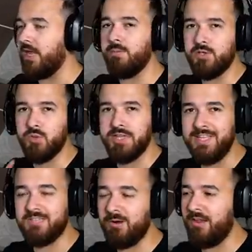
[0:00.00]
in between
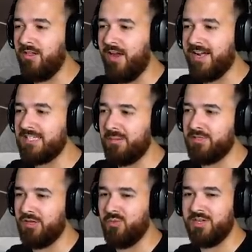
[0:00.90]
this one and the last
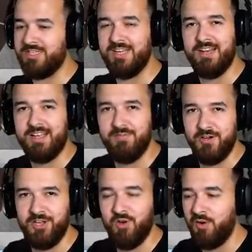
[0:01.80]
episode, we did like a
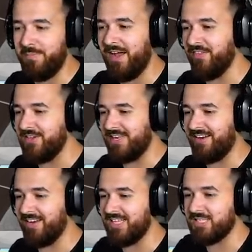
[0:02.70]
video about the
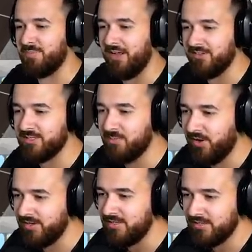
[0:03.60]
deadly spells
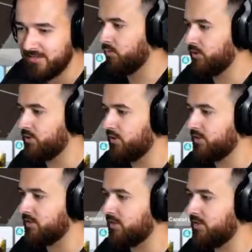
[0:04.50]
mod, which
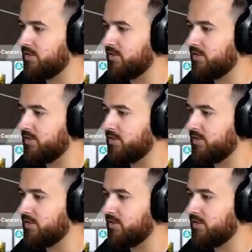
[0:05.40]
uses